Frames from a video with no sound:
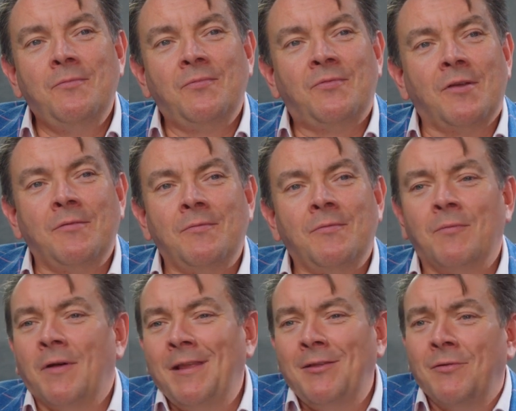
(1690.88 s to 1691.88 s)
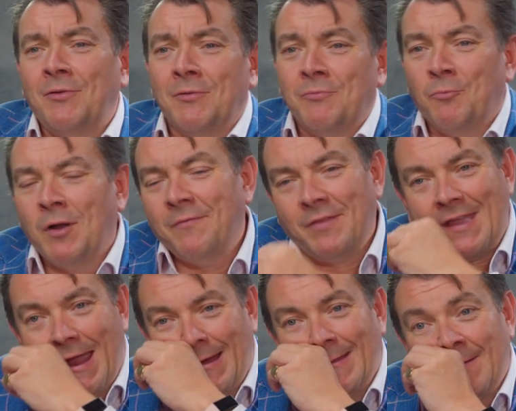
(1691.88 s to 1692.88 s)
So you're one of the
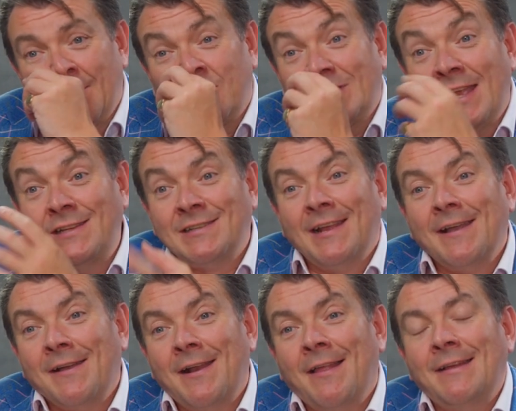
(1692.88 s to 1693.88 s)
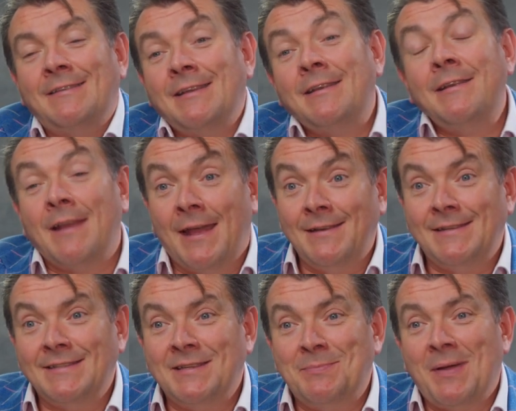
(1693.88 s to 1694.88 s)
characters is a changeling, and I didn't
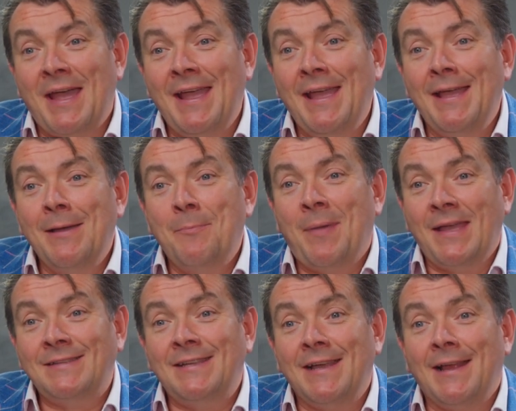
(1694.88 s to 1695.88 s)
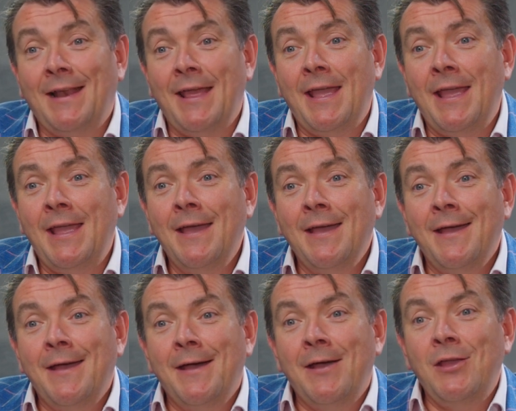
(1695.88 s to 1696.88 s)
anticipate basically
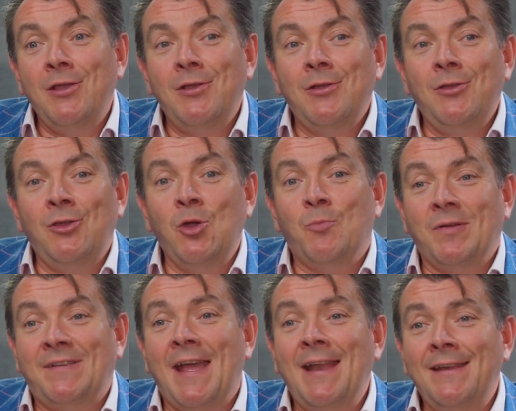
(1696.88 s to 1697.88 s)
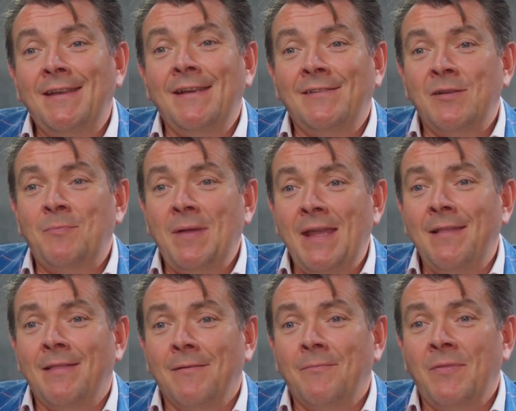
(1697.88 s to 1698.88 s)
you pretending to be
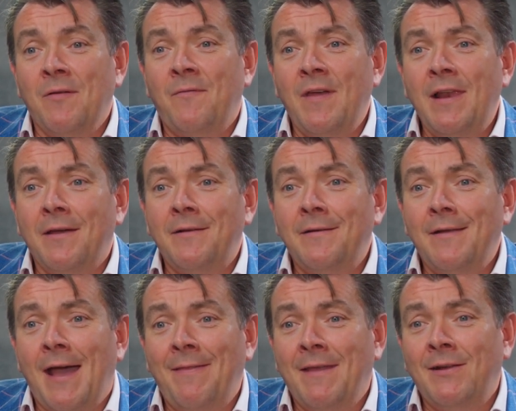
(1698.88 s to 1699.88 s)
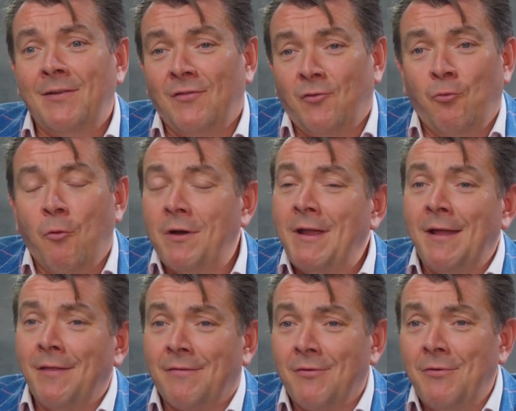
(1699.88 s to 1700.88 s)
the villain and then just
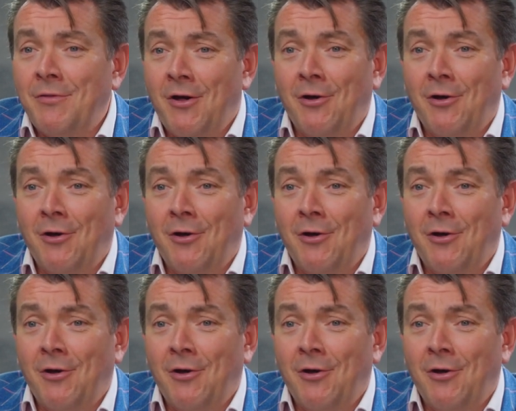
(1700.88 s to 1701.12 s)
swanning through the